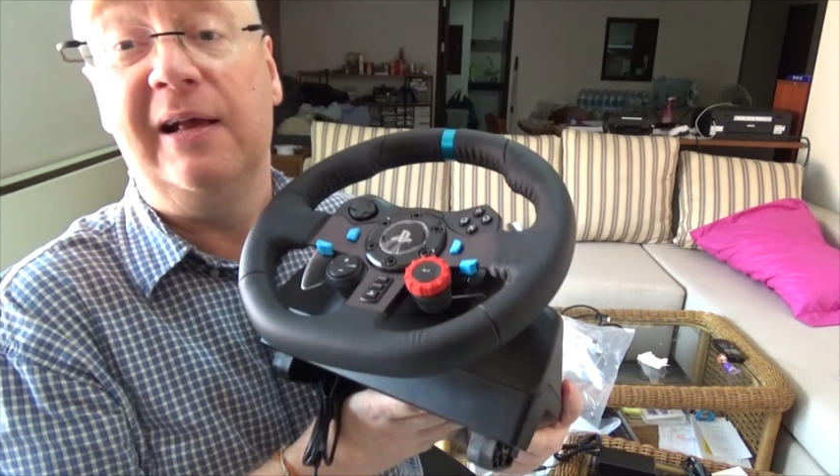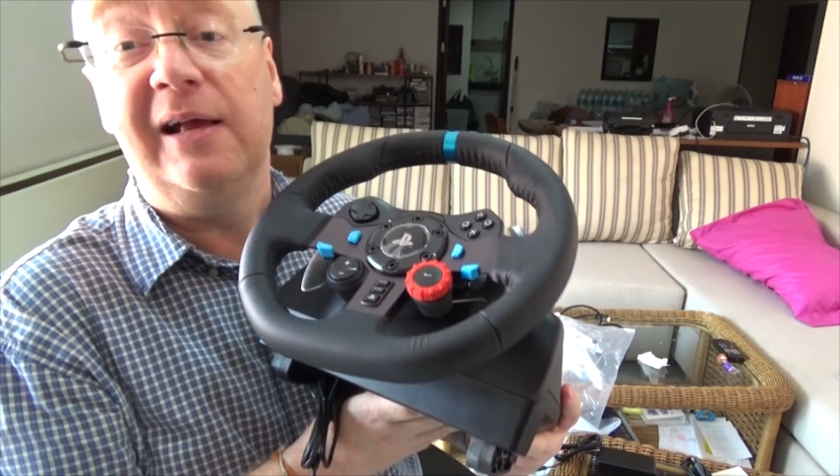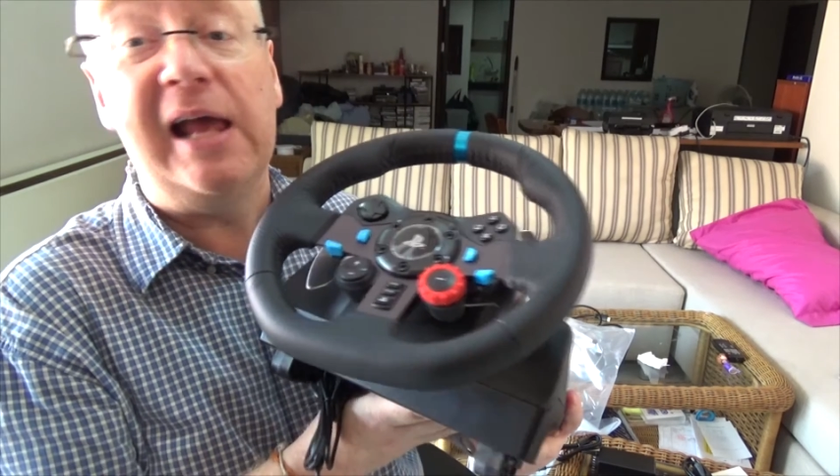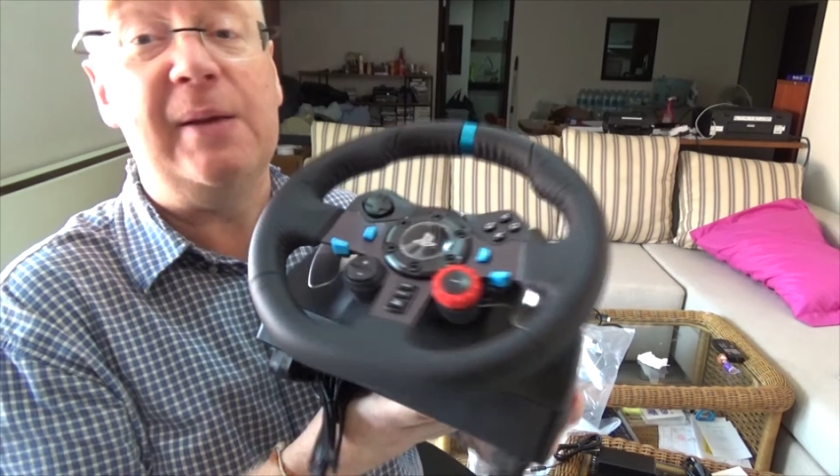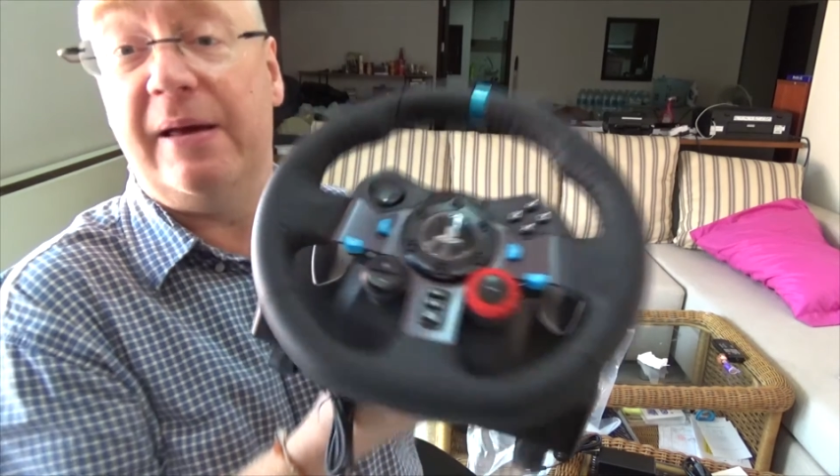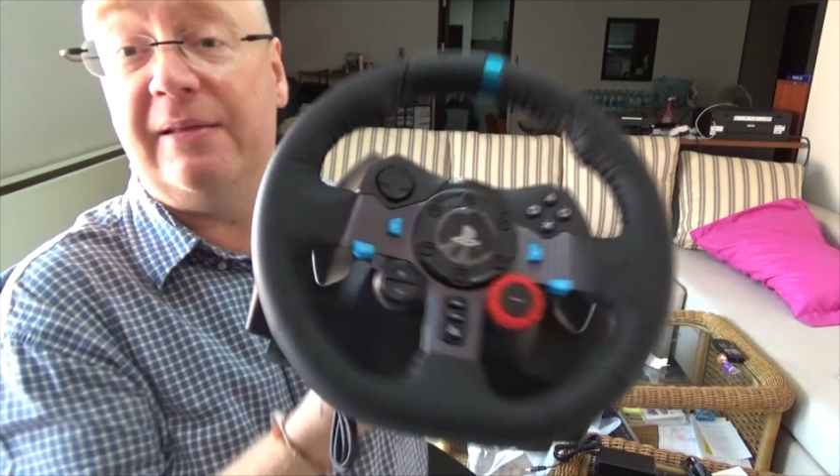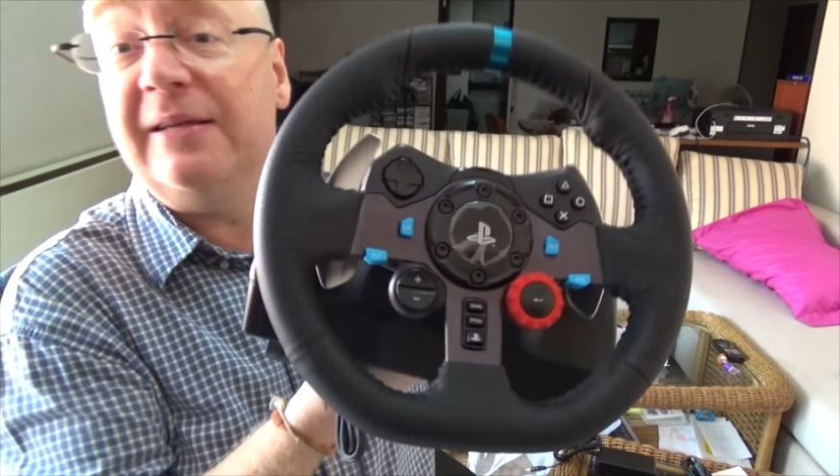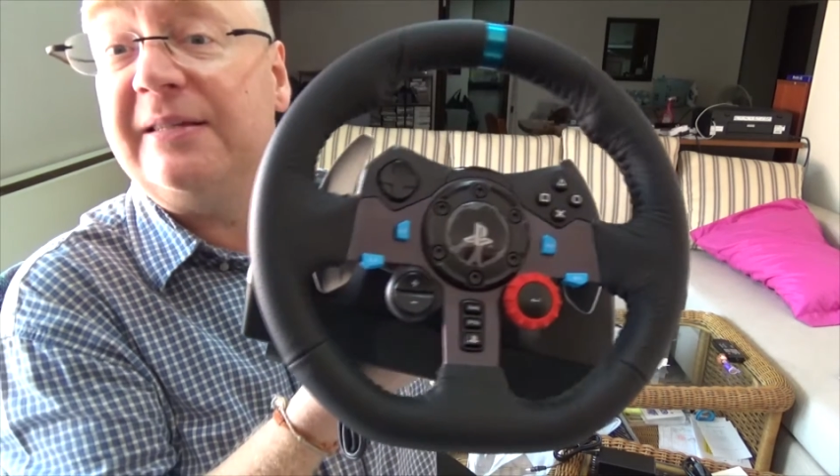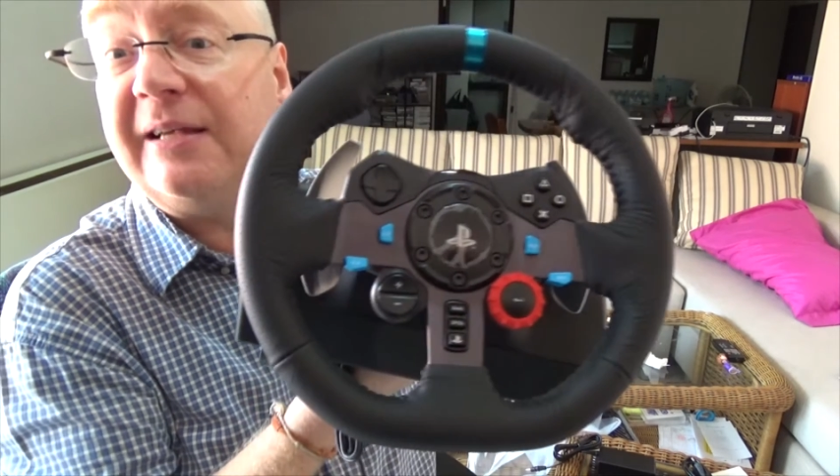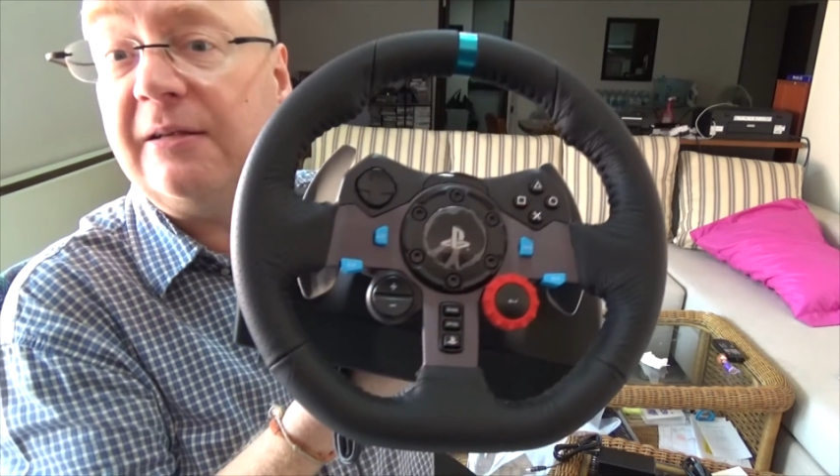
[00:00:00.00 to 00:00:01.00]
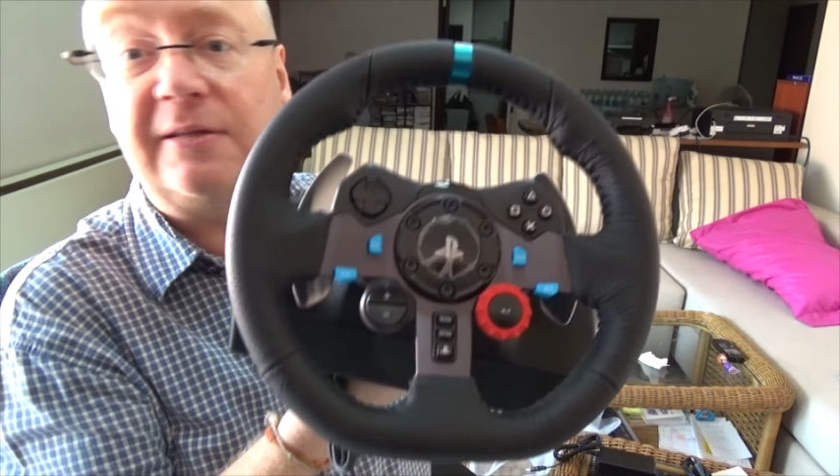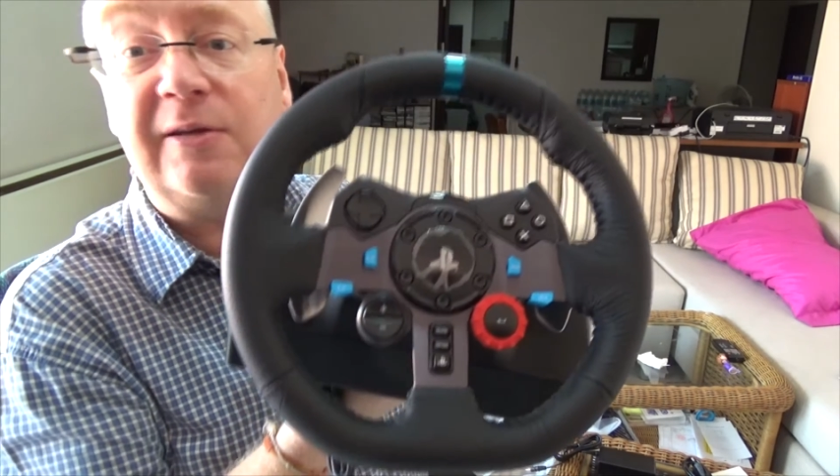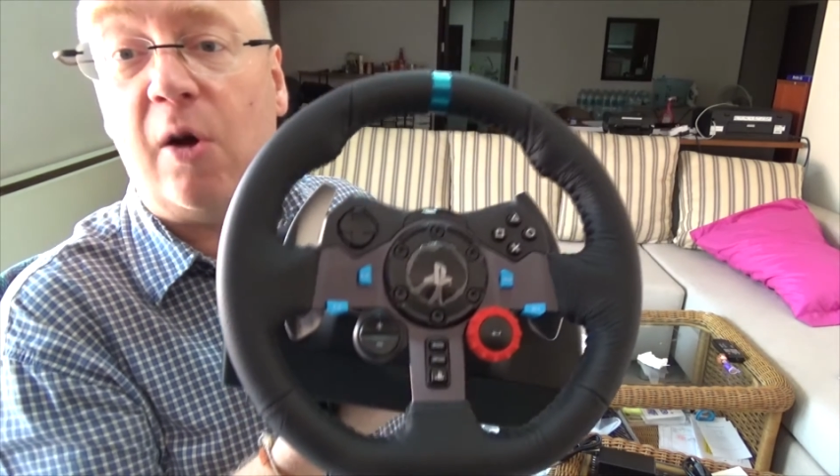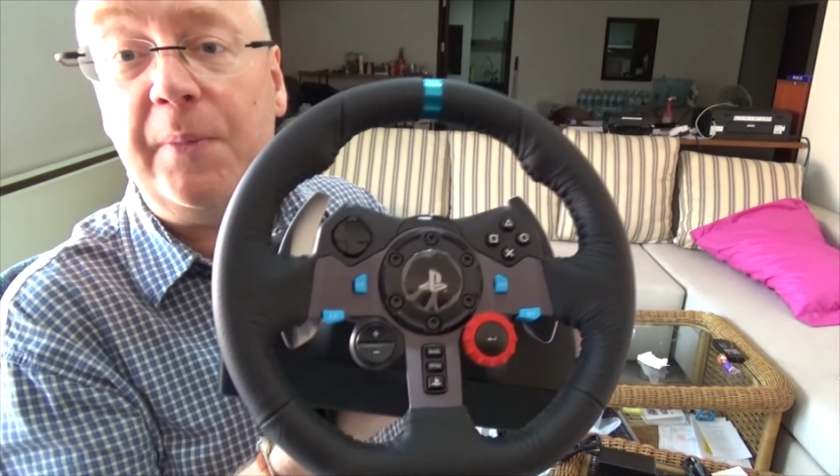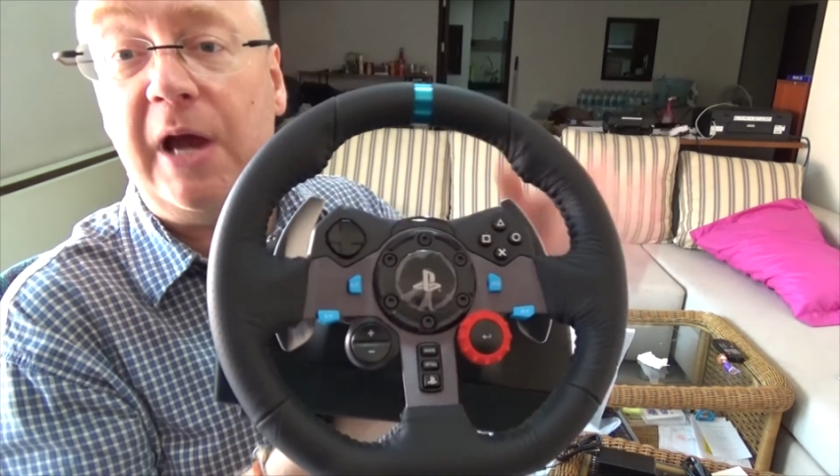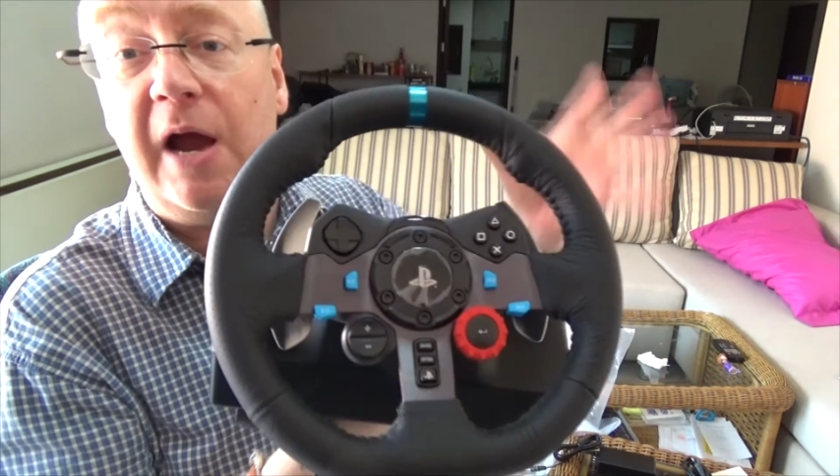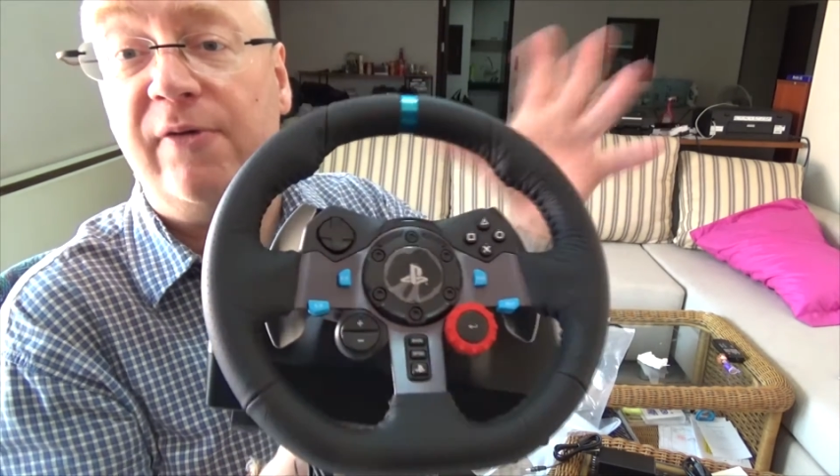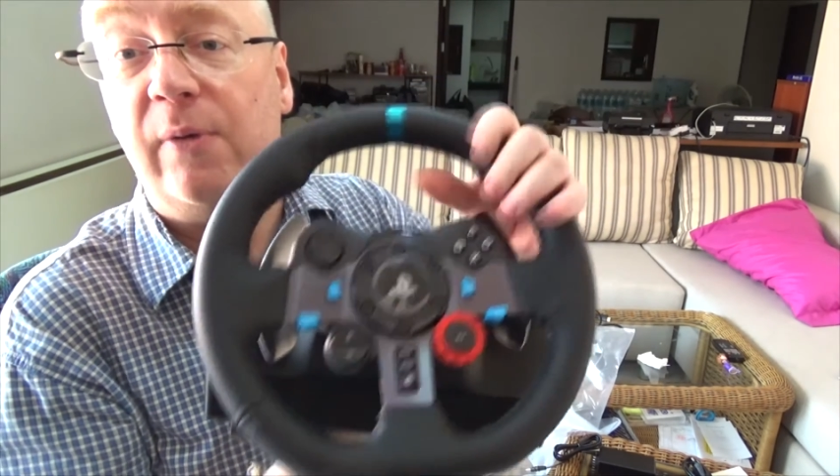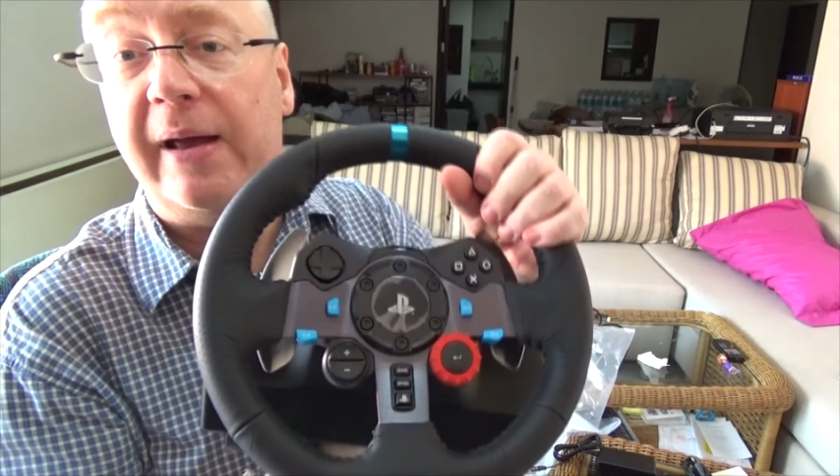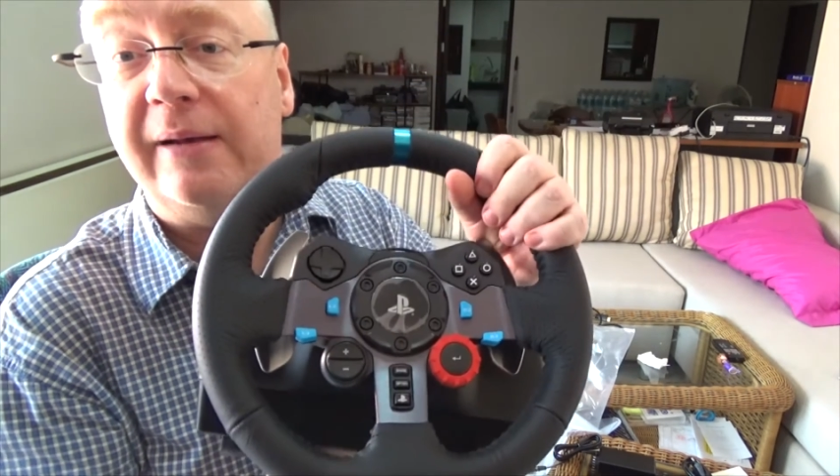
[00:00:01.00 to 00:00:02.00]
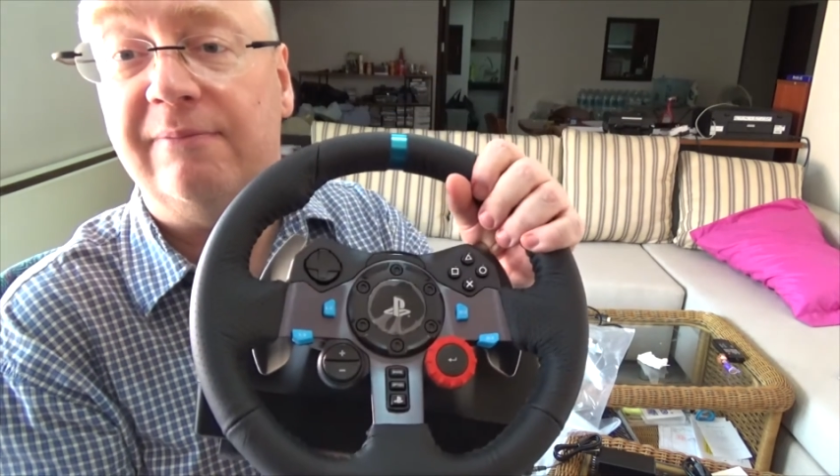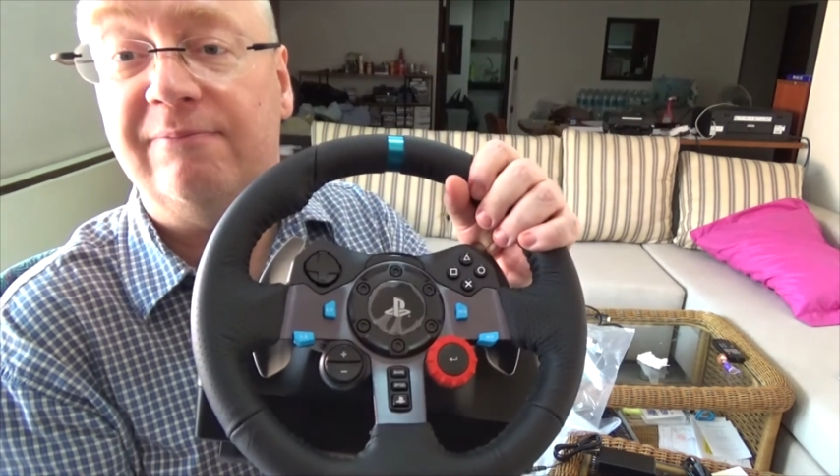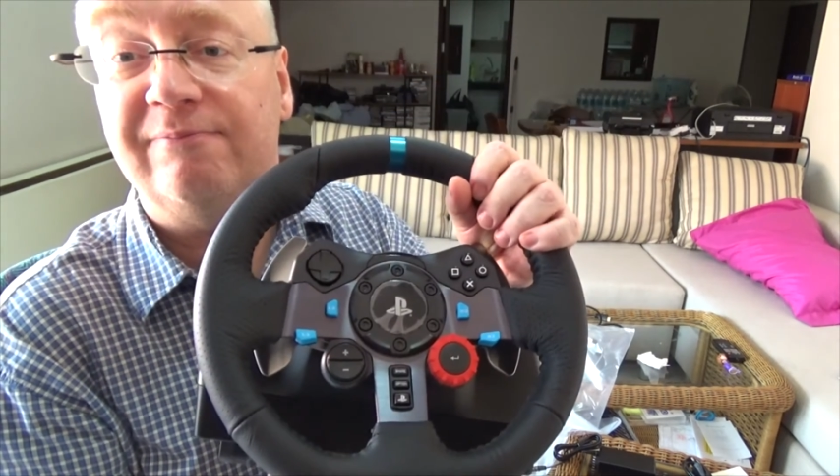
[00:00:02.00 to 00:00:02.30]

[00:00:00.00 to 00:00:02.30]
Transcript: Anyway, at least it'll sort me out for when